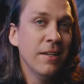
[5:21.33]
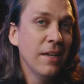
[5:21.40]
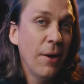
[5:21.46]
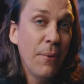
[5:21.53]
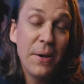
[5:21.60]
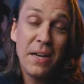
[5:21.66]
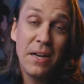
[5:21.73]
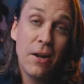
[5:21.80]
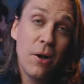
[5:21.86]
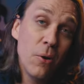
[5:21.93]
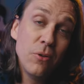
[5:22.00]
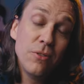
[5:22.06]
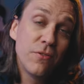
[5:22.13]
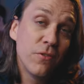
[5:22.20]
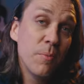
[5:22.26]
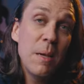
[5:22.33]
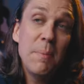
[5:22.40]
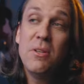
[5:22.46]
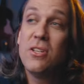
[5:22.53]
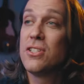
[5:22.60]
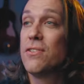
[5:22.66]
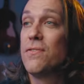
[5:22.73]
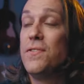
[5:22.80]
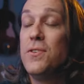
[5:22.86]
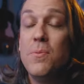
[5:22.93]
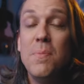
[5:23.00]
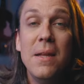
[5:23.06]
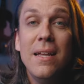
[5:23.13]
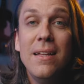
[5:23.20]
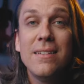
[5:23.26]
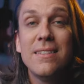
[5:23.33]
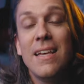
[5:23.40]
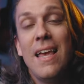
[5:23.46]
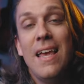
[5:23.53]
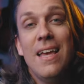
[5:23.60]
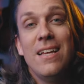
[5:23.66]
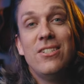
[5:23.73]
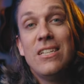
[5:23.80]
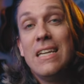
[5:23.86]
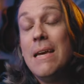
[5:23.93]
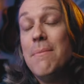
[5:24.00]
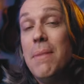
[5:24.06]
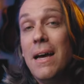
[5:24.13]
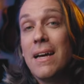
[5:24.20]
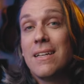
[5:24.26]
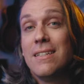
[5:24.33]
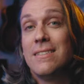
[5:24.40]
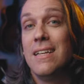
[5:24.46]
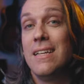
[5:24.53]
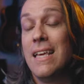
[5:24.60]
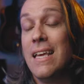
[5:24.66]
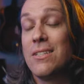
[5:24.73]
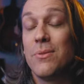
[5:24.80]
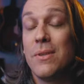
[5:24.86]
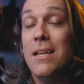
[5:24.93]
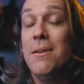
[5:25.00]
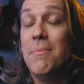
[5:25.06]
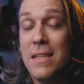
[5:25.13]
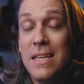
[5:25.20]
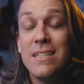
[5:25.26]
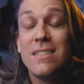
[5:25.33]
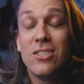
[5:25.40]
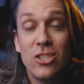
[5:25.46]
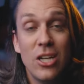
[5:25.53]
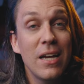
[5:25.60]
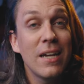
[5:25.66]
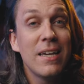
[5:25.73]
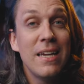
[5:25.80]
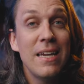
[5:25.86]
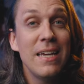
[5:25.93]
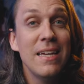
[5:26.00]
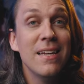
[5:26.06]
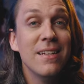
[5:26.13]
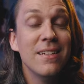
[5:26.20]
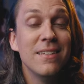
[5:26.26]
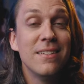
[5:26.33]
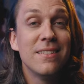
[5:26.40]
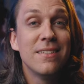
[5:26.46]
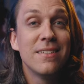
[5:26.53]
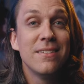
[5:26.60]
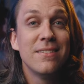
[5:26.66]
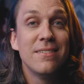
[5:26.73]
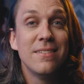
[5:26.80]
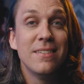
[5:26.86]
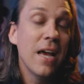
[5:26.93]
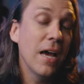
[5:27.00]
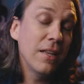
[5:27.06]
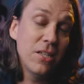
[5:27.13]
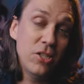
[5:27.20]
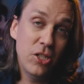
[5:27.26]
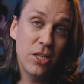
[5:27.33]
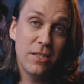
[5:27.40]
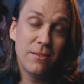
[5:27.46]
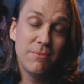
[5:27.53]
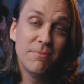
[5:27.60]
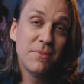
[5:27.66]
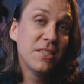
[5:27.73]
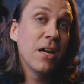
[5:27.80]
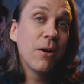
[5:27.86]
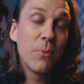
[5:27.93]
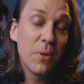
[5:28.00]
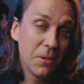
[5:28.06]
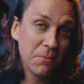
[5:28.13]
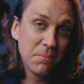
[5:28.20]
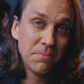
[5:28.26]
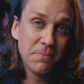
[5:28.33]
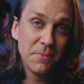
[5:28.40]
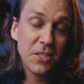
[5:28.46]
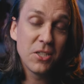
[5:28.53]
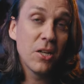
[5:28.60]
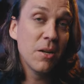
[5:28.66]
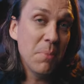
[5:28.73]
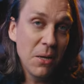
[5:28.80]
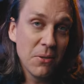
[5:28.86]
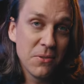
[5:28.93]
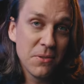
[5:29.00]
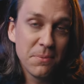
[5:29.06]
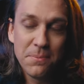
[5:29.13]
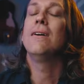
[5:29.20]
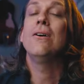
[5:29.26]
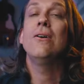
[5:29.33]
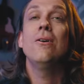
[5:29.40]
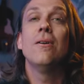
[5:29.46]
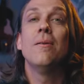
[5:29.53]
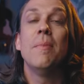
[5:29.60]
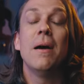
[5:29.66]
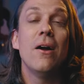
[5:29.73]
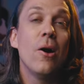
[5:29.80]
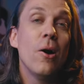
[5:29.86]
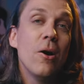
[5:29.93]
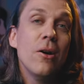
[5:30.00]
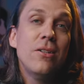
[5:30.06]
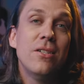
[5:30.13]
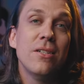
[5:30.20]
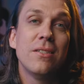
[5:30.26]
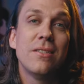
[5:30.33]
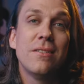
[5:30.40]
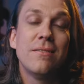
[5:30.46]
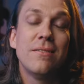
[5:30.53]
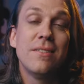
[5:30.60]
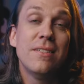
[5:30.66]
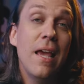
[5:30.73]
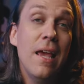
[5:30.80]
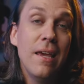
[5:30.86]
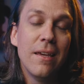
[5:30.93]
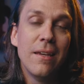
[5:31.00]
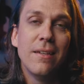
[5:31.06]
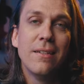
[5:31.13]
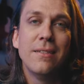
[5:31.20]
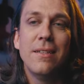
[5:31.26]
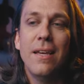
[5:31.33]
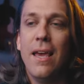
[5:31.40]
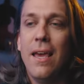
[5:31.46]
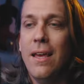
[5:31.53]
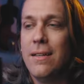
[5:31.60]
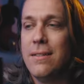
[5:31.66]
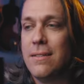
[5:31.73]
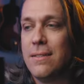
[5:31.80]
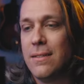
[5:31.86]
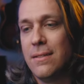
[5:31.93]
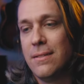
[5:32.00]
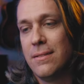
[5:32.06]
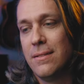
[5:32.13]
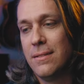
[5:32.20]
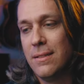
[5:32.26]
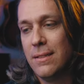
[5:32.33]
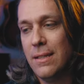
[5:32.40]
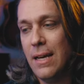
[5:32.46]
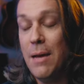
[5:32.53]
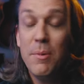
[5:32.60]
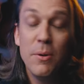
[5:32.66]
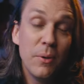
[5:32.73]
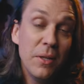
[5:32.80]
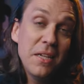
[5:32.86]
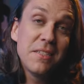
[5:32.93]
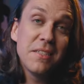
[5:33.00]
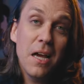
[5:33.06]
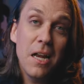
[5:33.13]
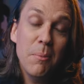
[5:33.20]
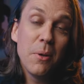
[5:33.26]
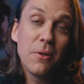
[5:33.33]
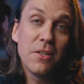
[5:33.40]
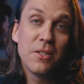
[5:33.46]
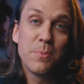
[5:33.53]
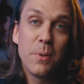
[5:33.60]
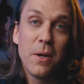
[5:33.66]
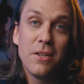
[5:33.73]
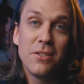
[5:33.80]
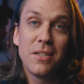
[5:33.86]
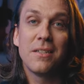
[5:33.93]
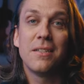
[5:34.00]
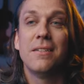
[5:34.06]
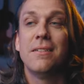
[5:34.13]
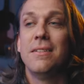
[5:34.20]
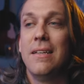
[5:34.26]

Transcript: I waited on hold for maybe just a few minutes, and she came back and said, guess what, yep, this check is not legit. It's not real. It's gonna bounce. Oh, and my heart just sank. And I've been really excited about this project.